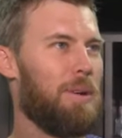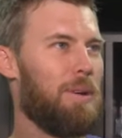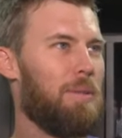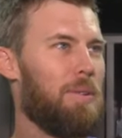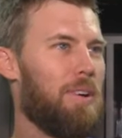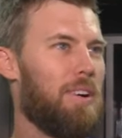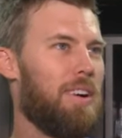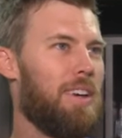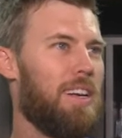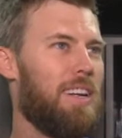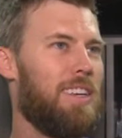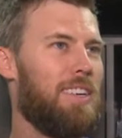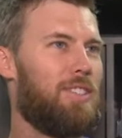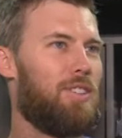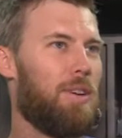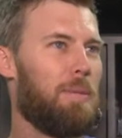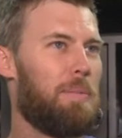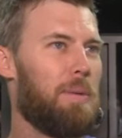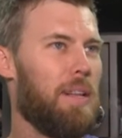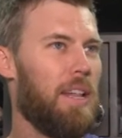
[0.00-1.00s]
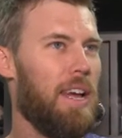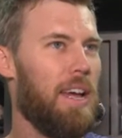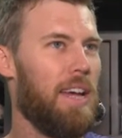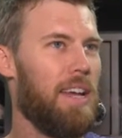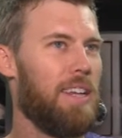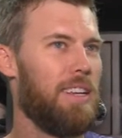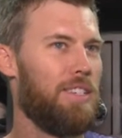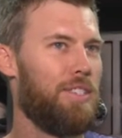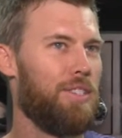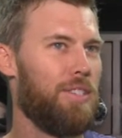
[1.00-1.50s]
we were in
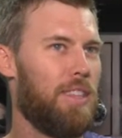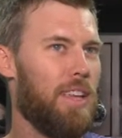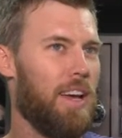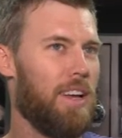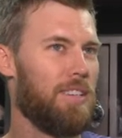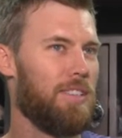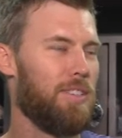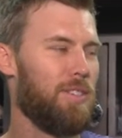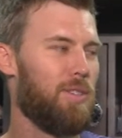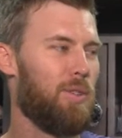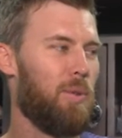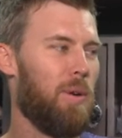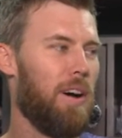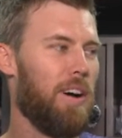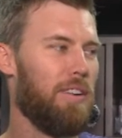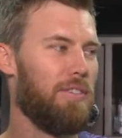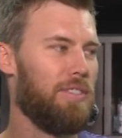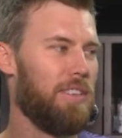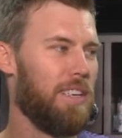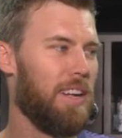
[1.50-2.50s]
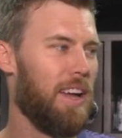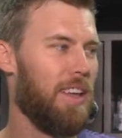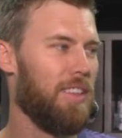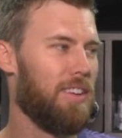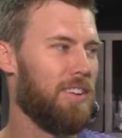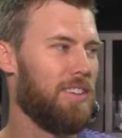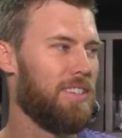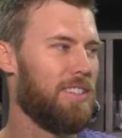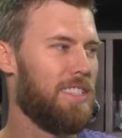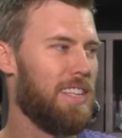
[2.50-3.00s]
AAA in 2012
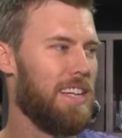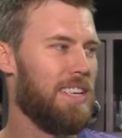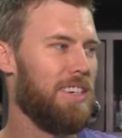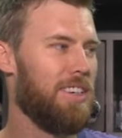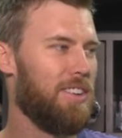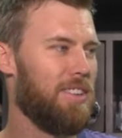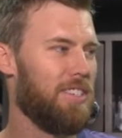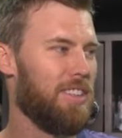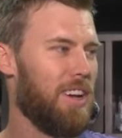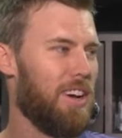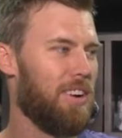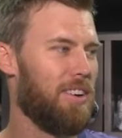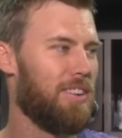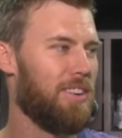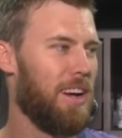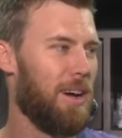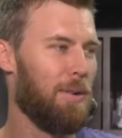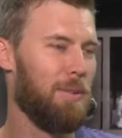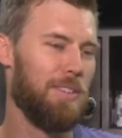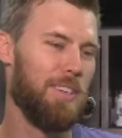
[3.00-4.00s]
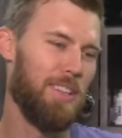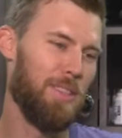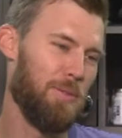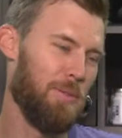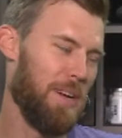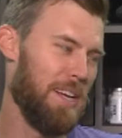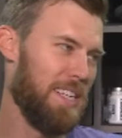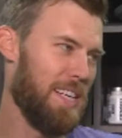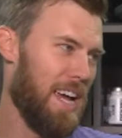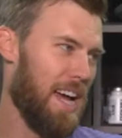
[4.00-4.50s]
together, 10 years ago. I was on the
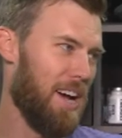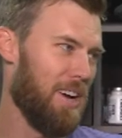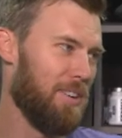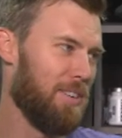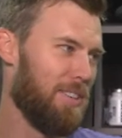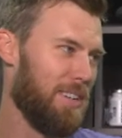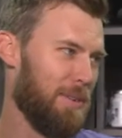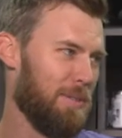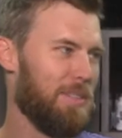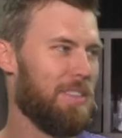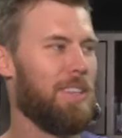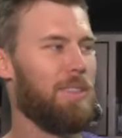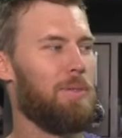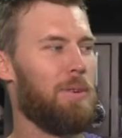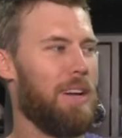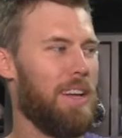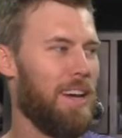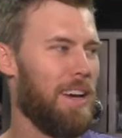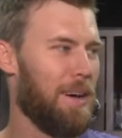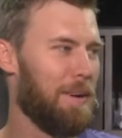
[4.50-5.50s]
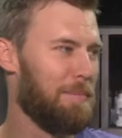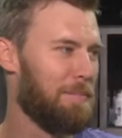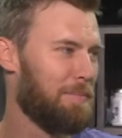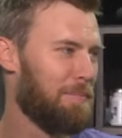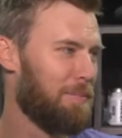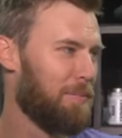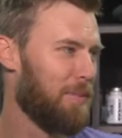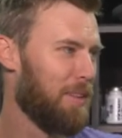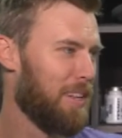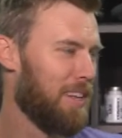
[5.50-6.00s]
way down, he was on the way up.
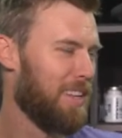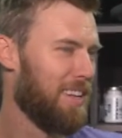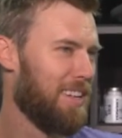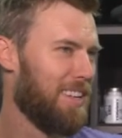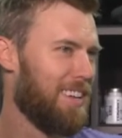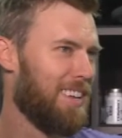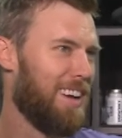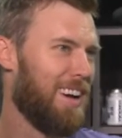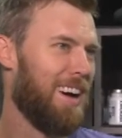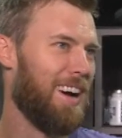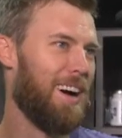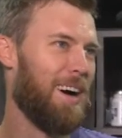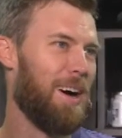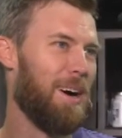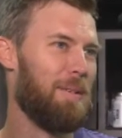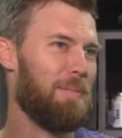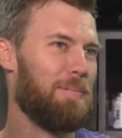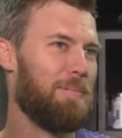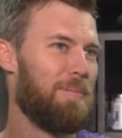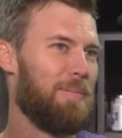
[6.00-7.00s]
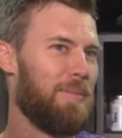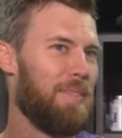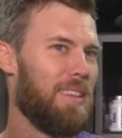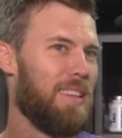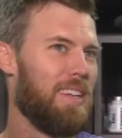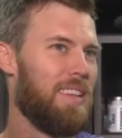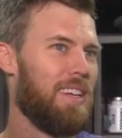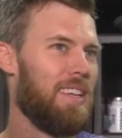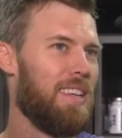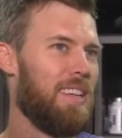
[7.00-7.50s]
Um,
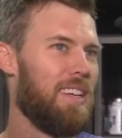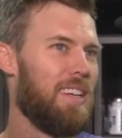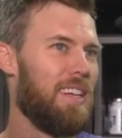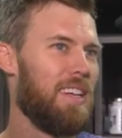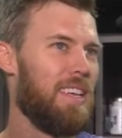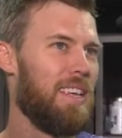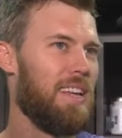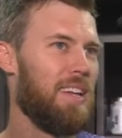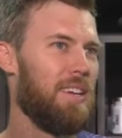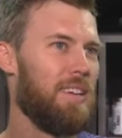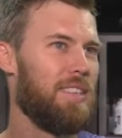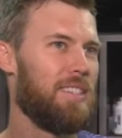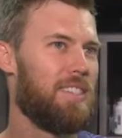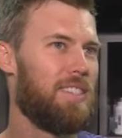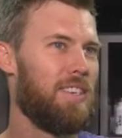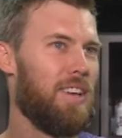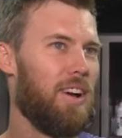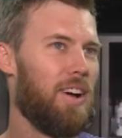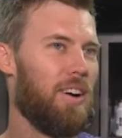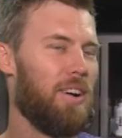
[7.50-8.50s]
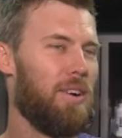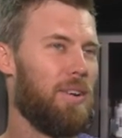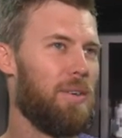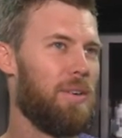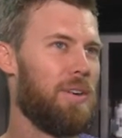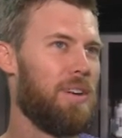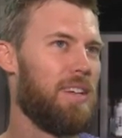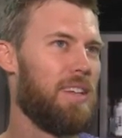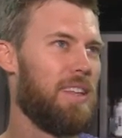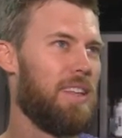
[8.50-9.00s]

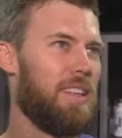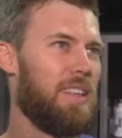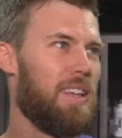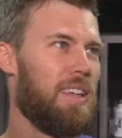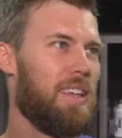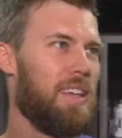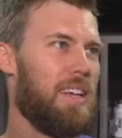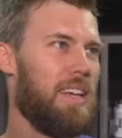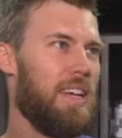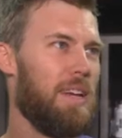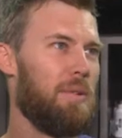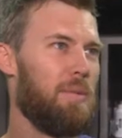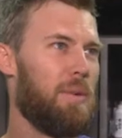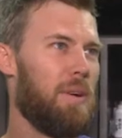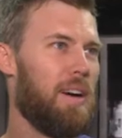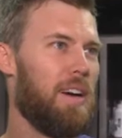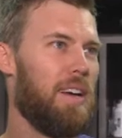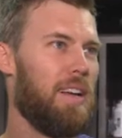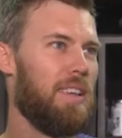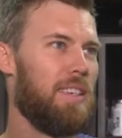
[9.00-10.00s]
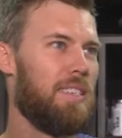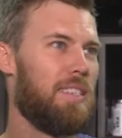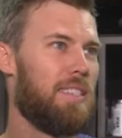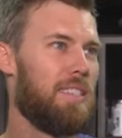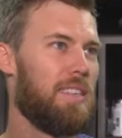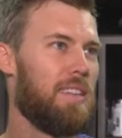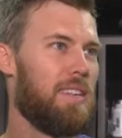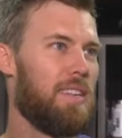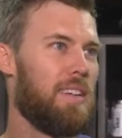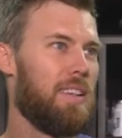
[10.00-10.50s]
so he
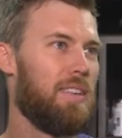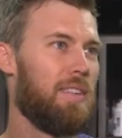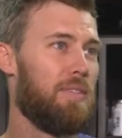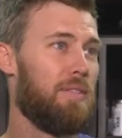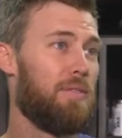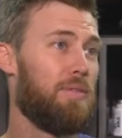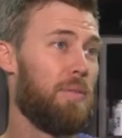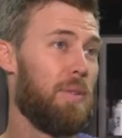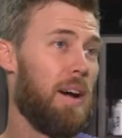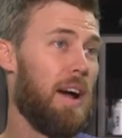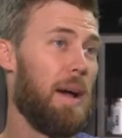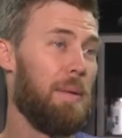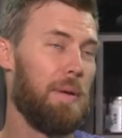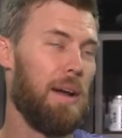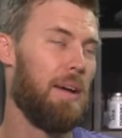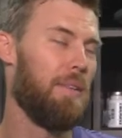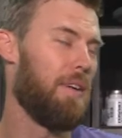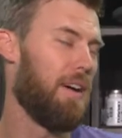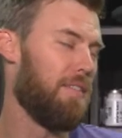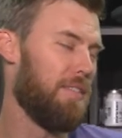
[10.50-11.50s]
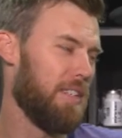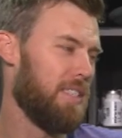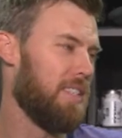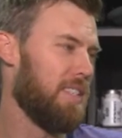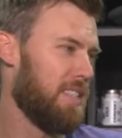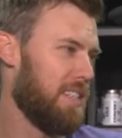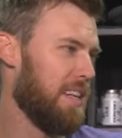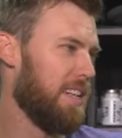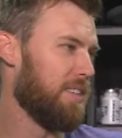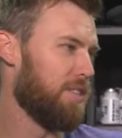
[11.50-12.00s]
was, I mean, I've
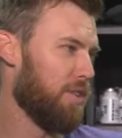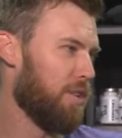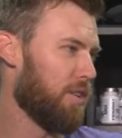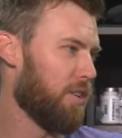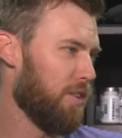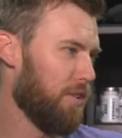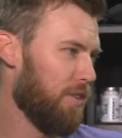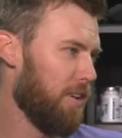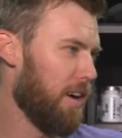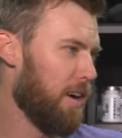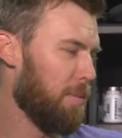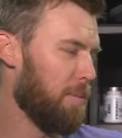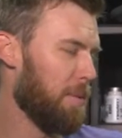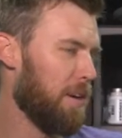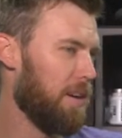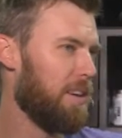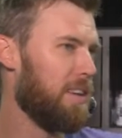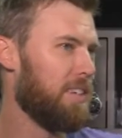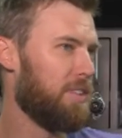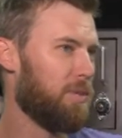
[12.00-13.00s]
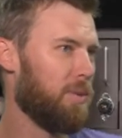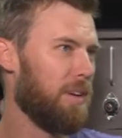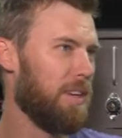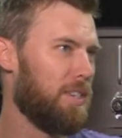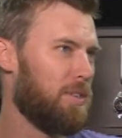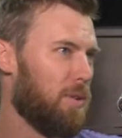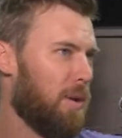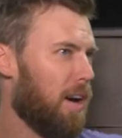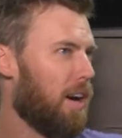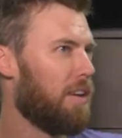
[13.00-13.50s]
obviously seen his whole career, but in
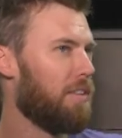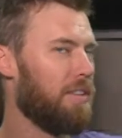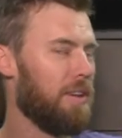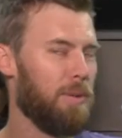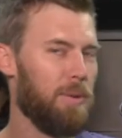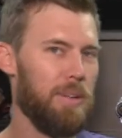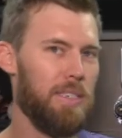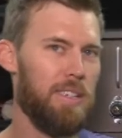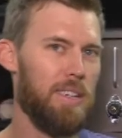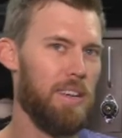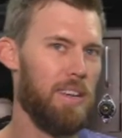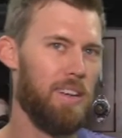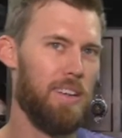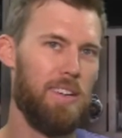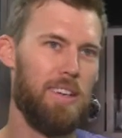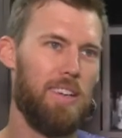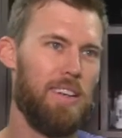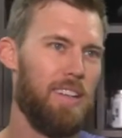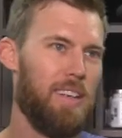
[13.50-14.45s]
2012, he was uh,